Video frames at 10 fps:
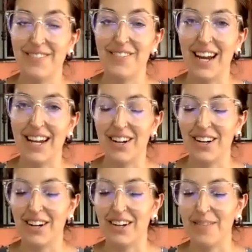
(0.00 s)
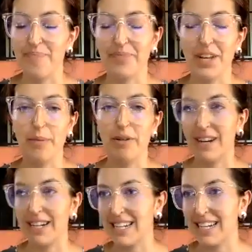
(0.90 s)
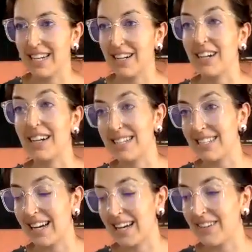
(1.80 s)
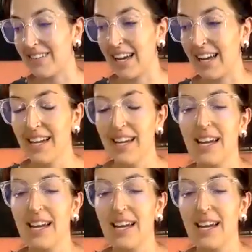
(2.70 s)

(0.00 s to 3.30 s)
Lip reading: Arbor Vitae here in a second, okay?